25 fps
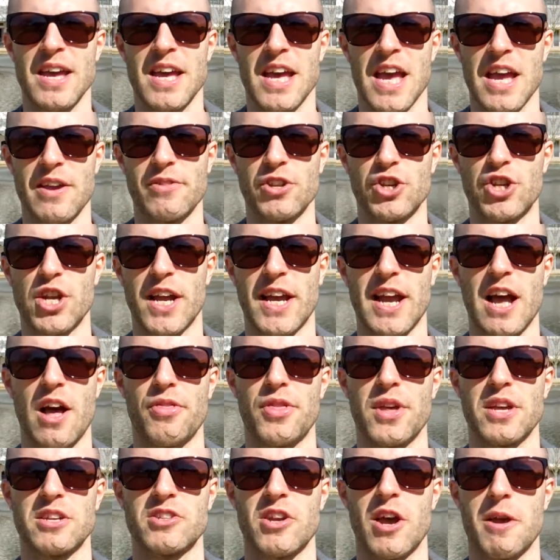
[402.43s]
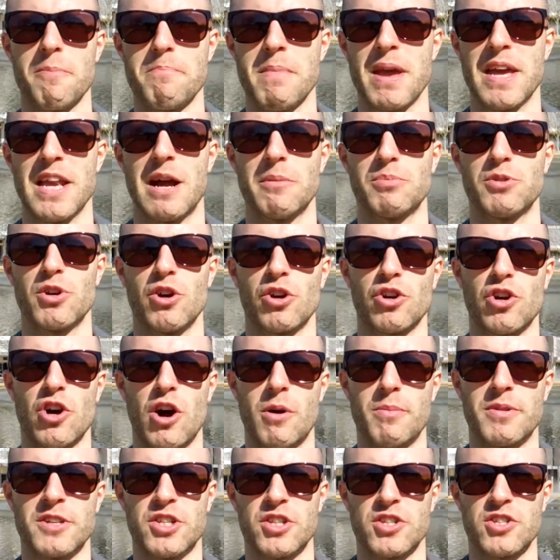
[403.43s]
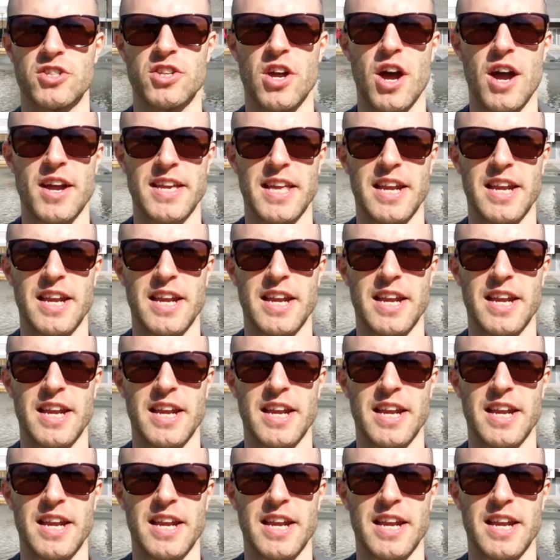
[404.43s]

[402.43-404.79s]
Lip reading: Even check out things like meetup.com and just start